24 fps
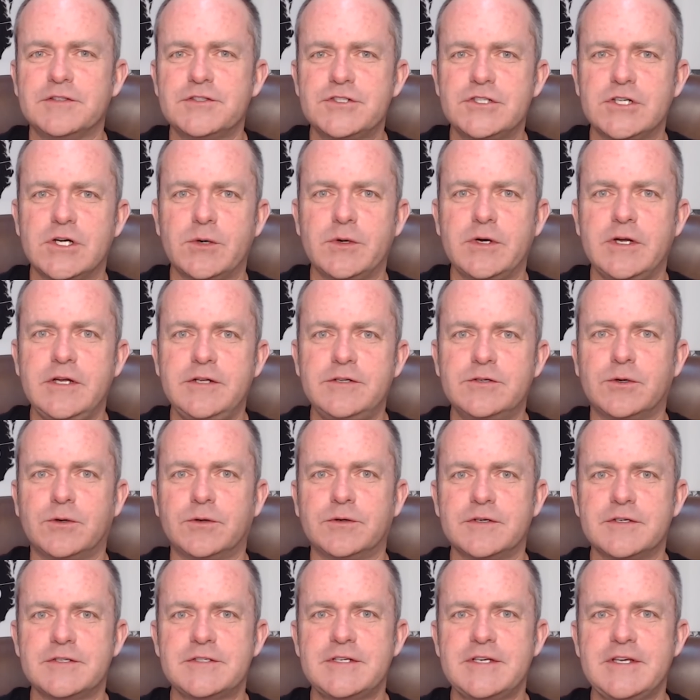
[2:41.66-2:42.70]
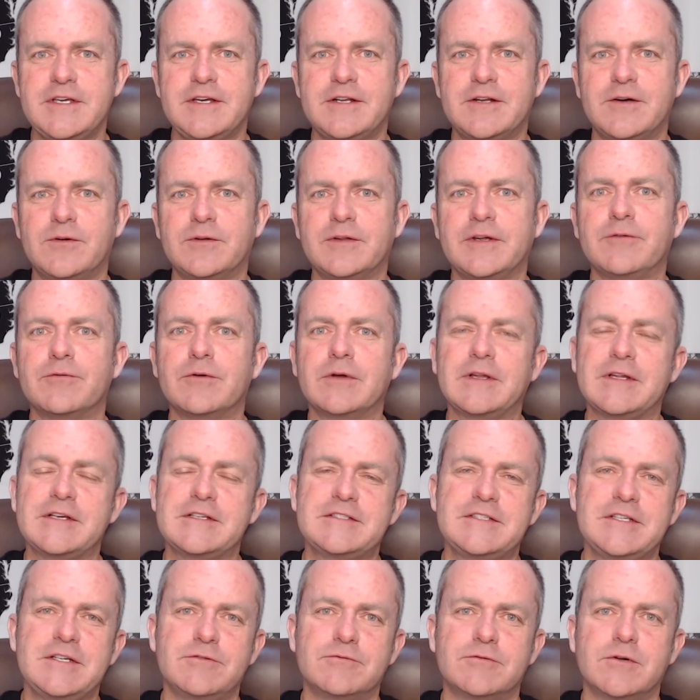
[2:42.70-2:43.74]
in the show, he told us he had only really
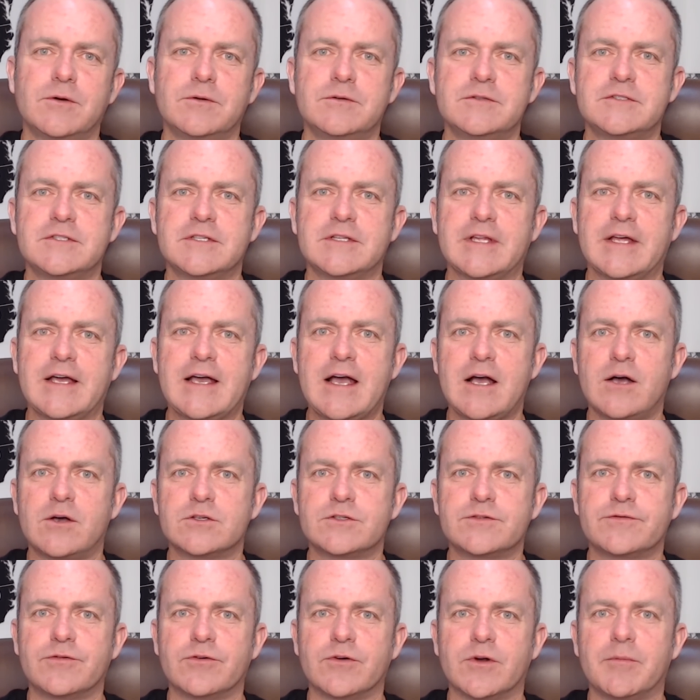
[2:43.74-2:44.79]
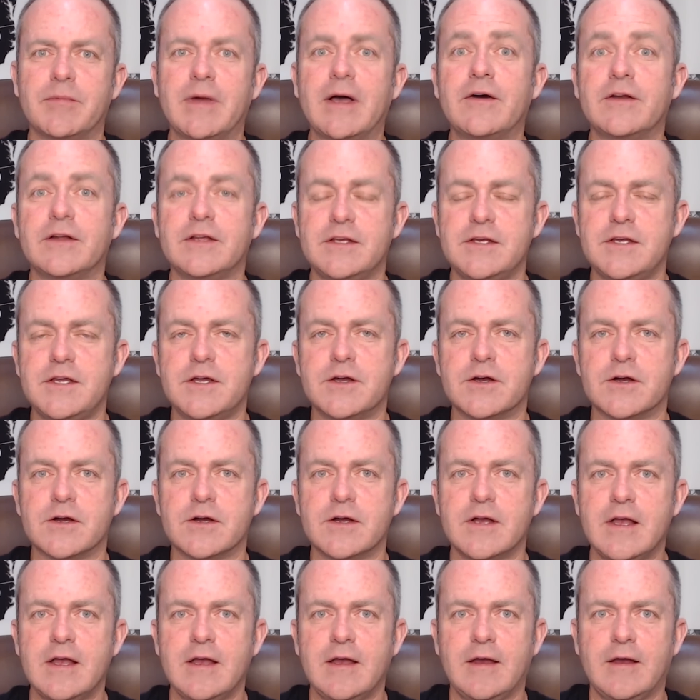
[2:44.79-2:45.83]
seen rodents in the house for about a year.
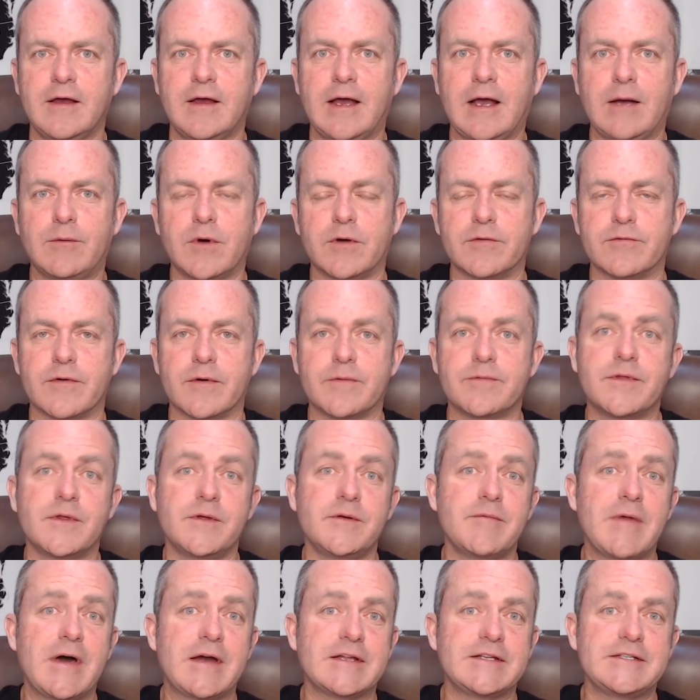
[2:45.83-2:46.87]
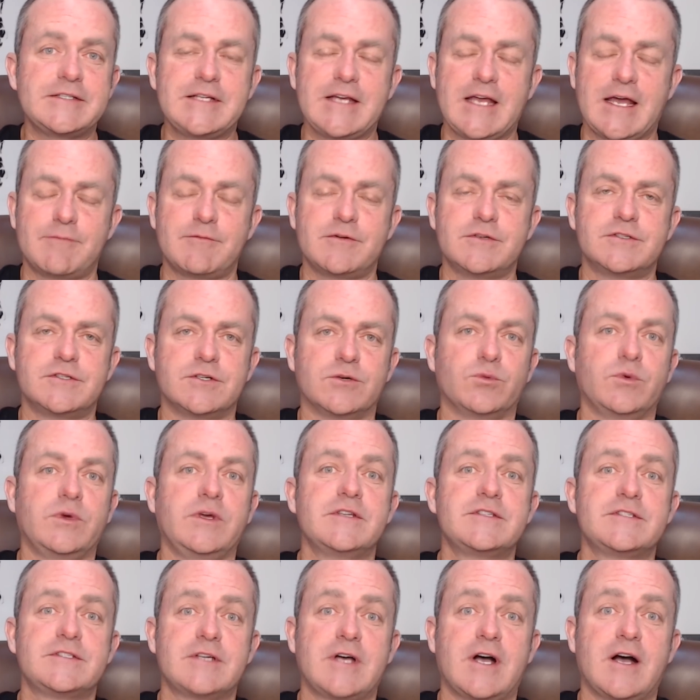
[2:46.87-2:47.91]
However, from the amount of damage that we
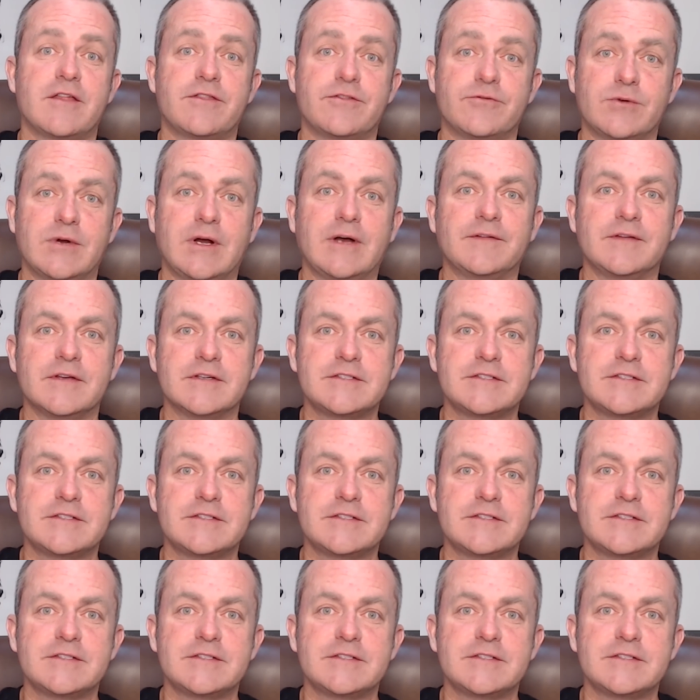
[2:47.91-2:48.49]
saw throughout